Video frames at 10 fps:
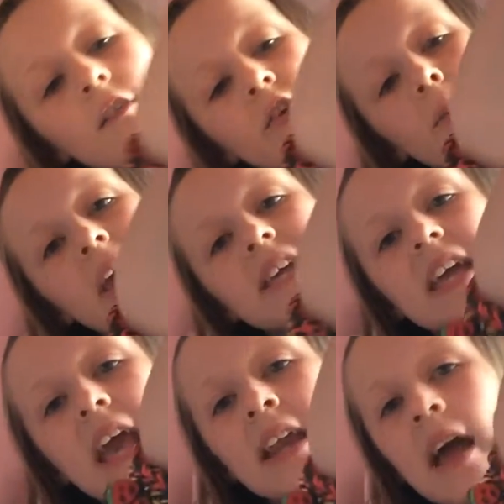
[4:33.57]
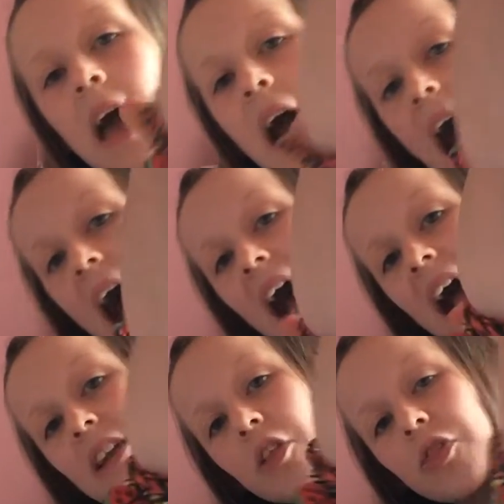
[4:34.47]
for making
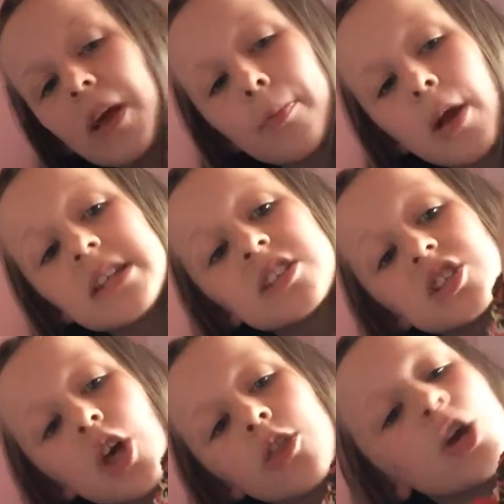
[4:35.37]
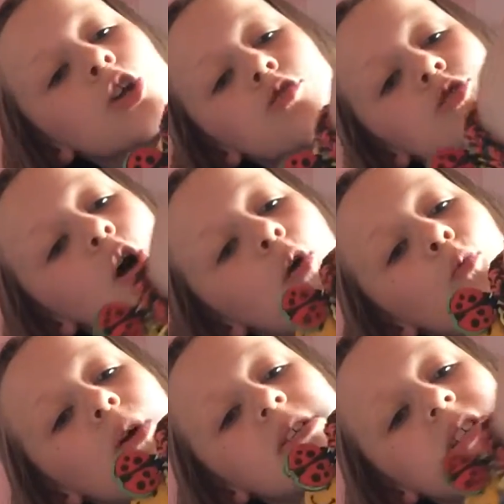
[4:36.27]
hard, thick bracelets that you don't
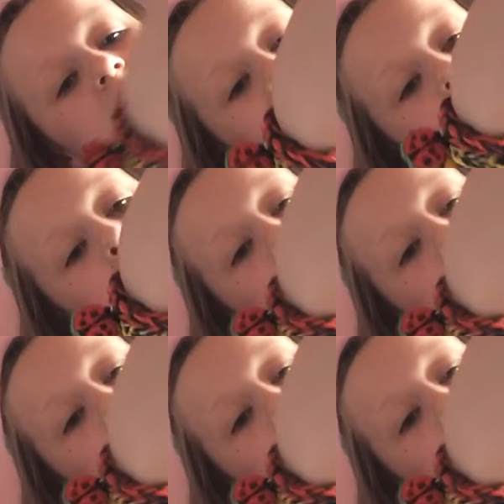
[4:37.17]
want to snap.